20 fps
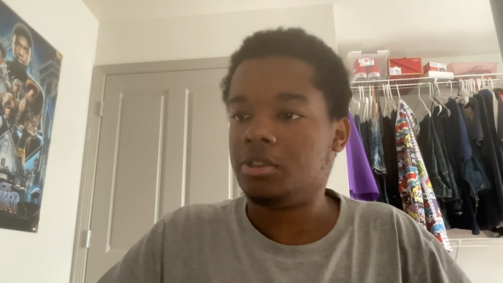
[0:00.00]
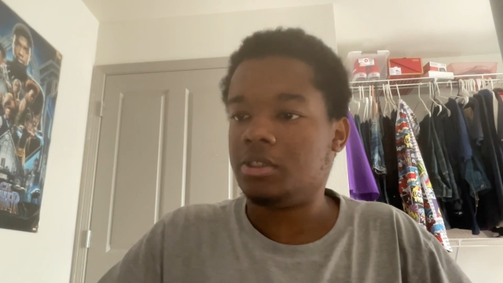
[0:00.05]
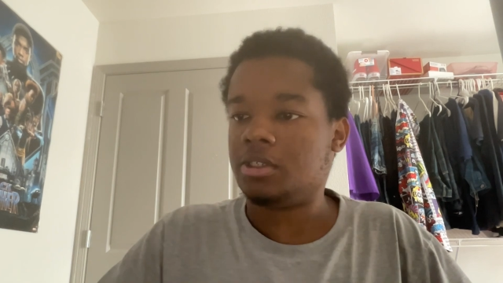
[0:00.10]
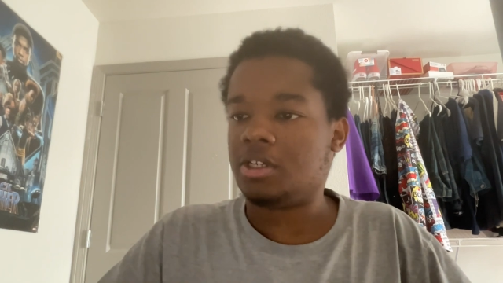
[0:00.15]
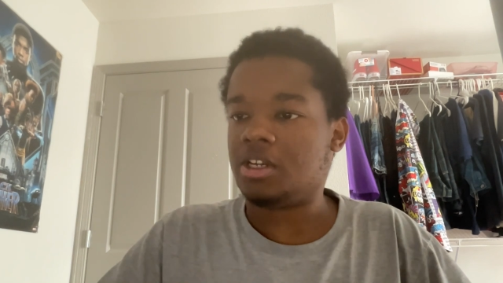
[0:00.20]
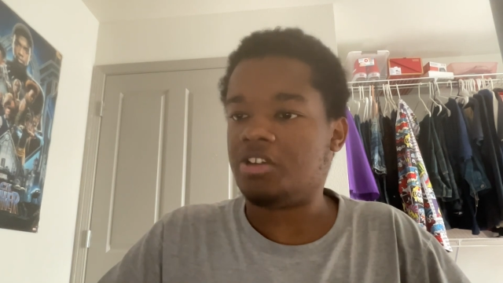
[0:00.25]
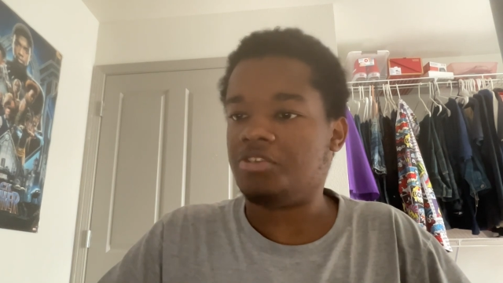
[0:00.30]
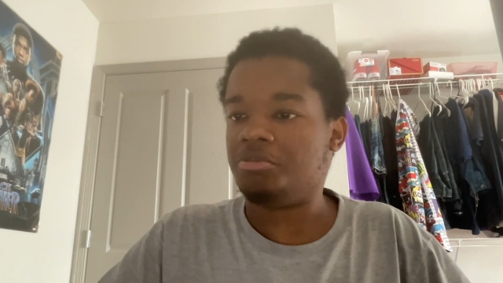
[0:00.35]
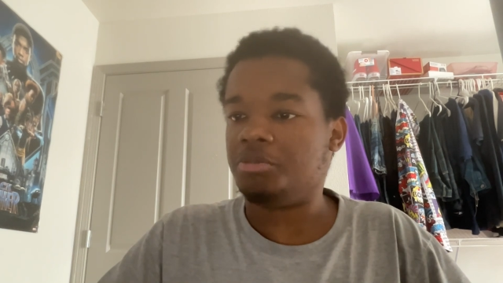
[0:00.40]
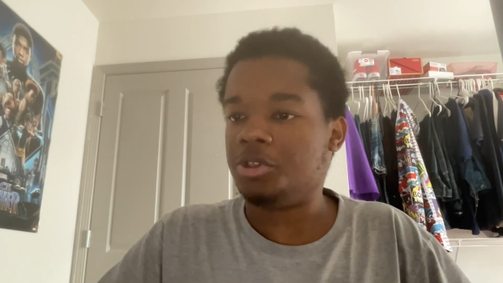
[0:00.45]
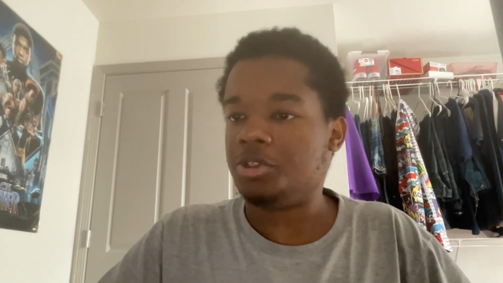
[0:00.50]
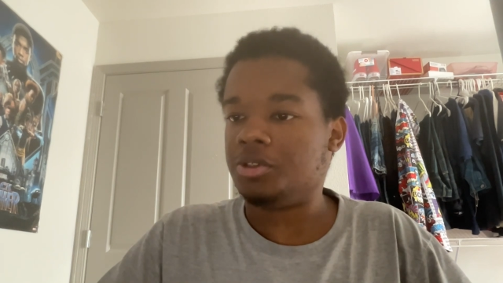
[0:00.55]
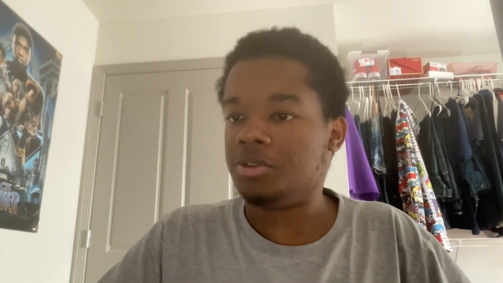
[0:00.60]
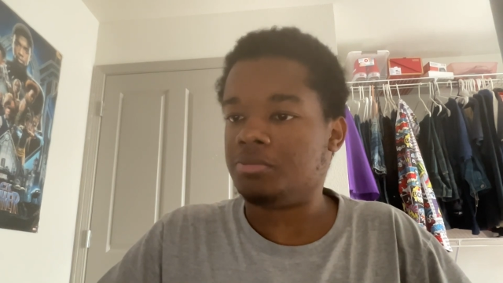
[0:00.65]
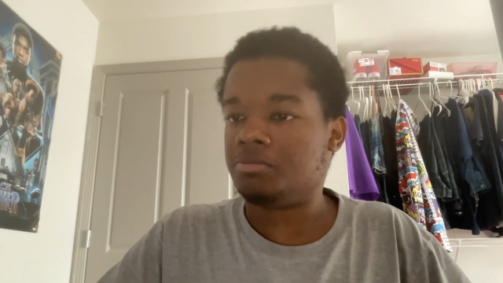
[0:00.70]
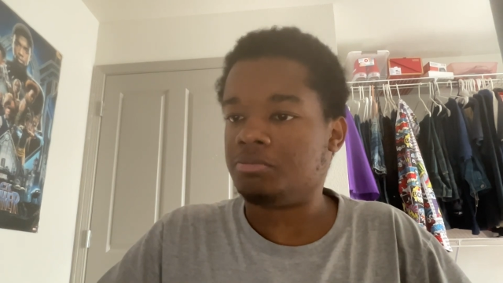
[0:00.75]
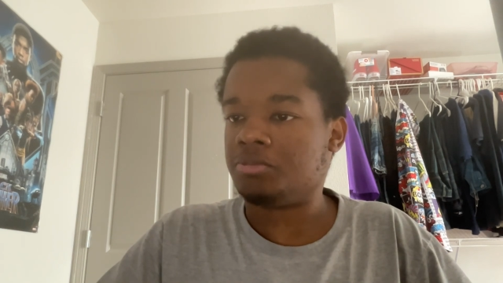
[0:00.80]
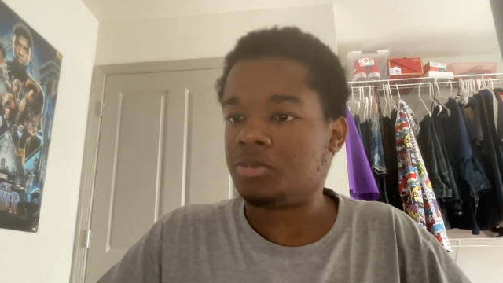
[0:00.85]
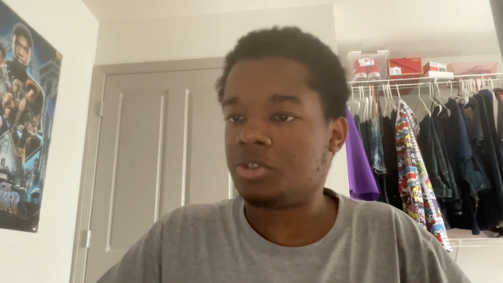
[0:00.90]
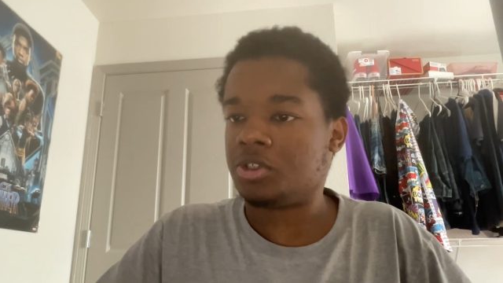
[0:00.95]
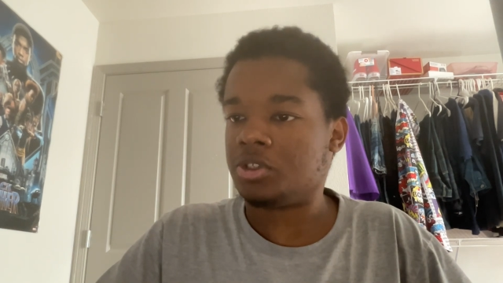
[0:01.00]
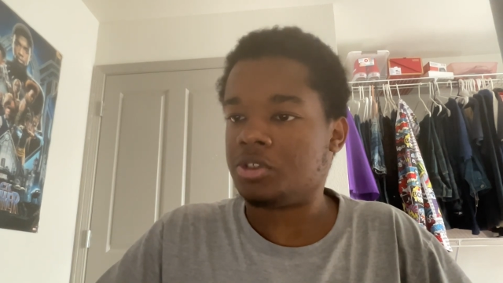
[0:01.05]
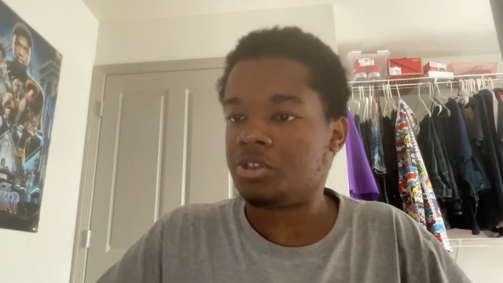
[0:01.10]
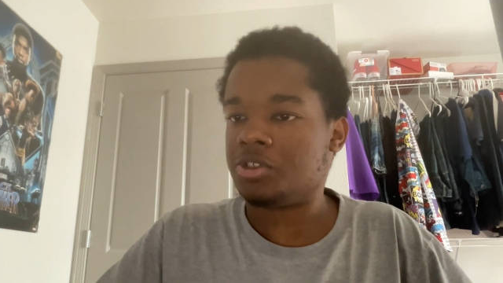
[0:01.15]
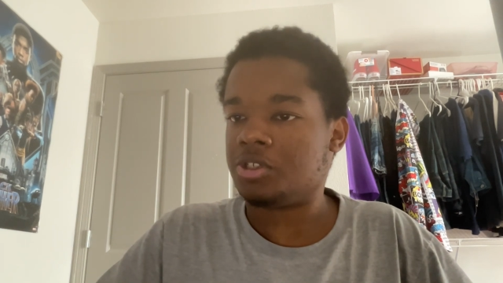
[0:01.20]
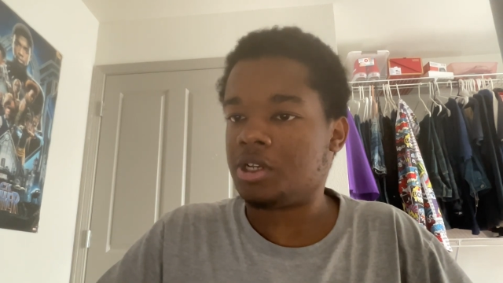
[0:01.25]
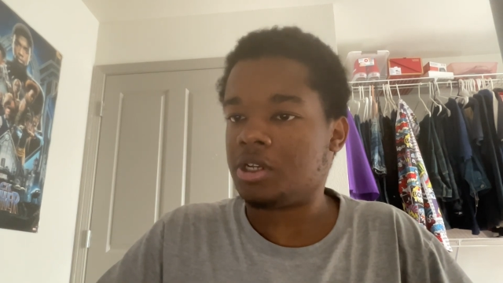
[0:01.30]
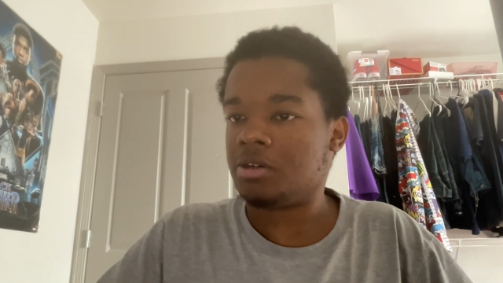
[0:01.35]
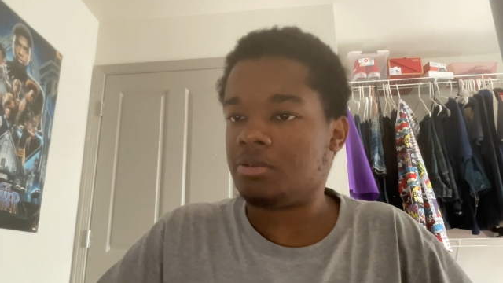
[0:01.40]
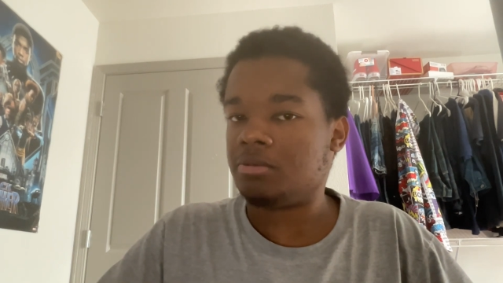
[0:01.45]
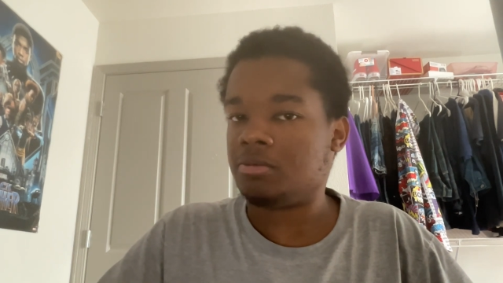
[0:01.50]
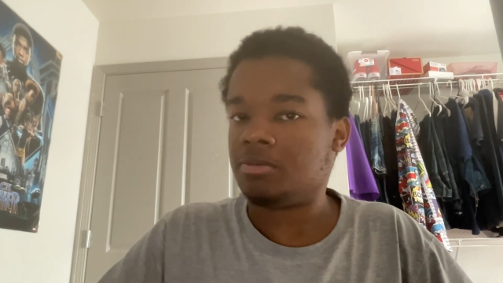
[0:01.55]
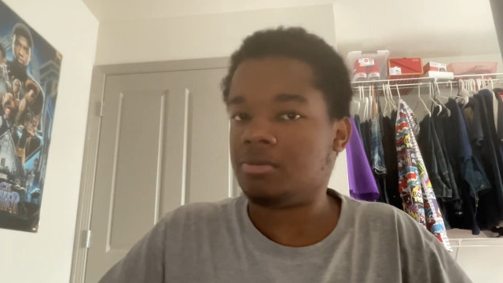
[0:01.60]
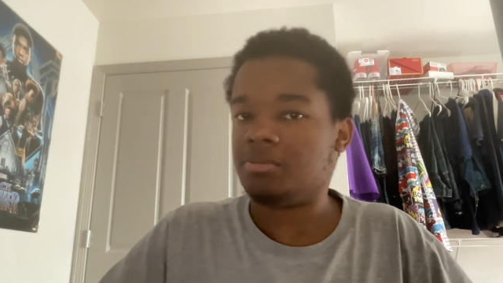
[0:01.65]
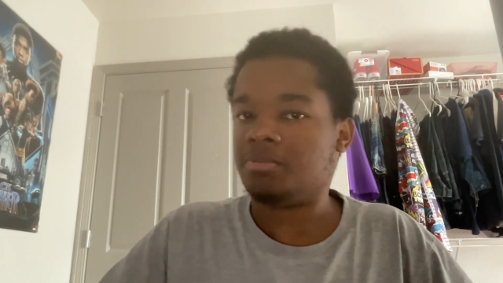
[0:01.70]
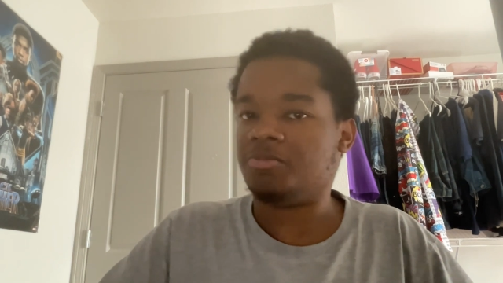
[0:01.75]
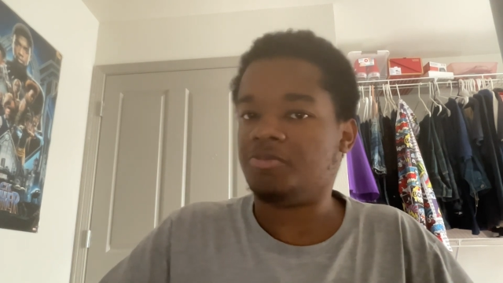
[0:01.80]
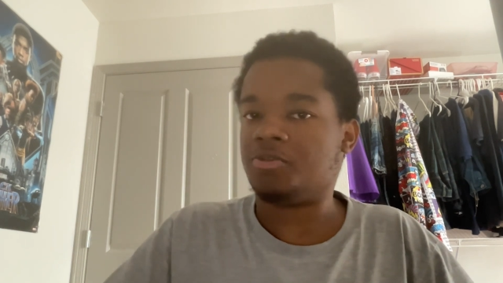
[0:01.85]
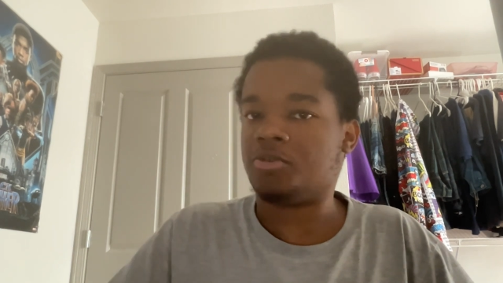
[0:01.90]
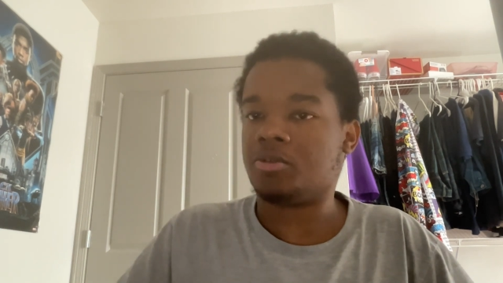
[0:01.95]
I haven't been on the channel
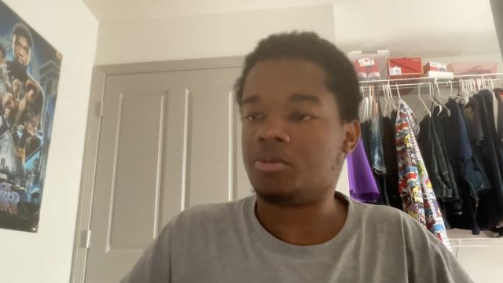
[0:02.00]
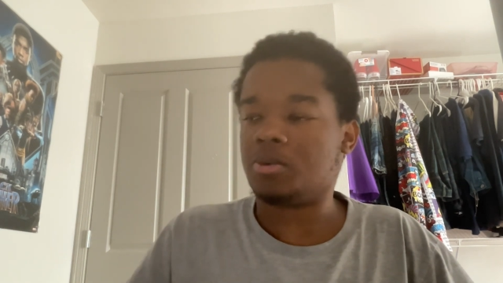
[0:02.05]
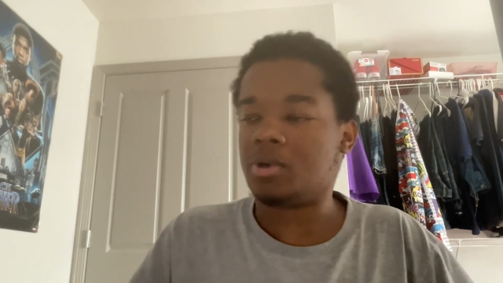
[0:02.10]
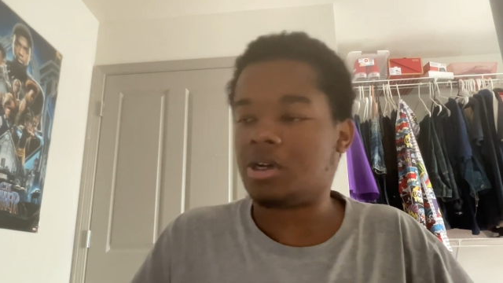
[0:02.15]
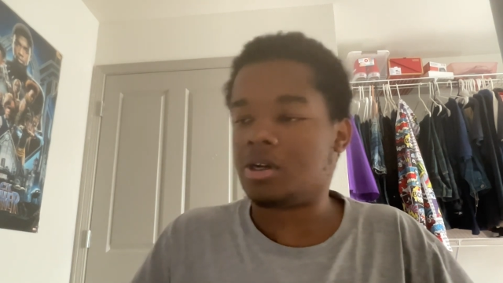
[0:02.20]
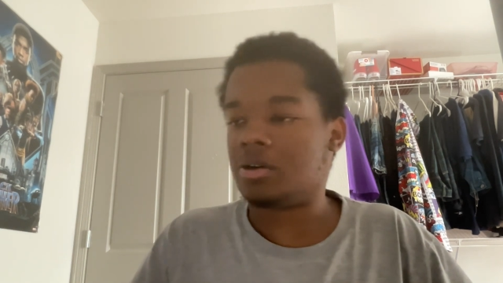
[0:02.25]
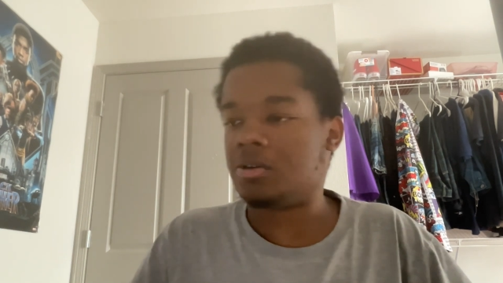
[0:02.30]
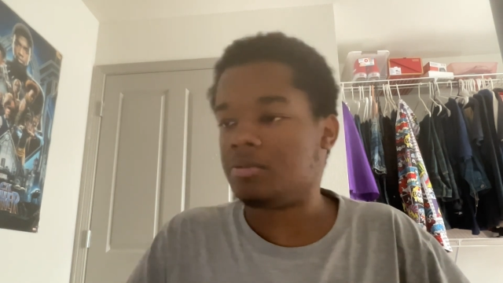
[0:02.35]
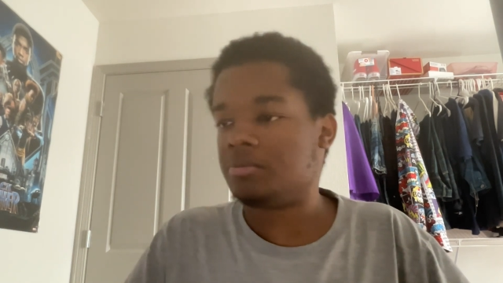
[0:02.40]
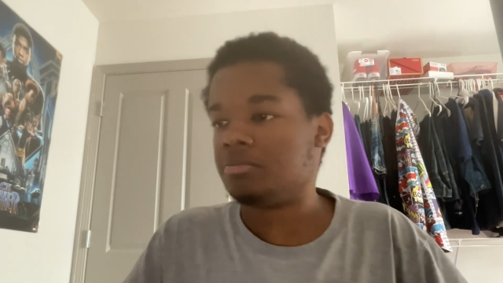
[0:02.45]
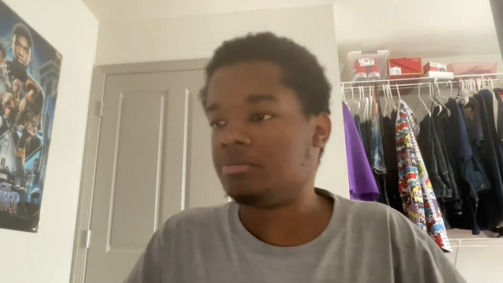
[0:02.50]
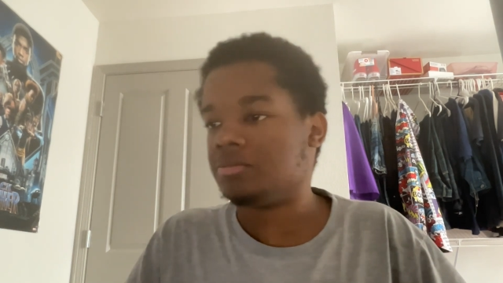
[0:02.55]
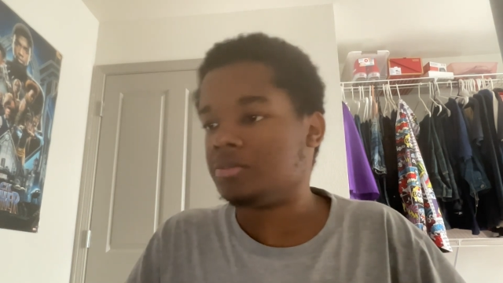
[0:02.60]
for a while.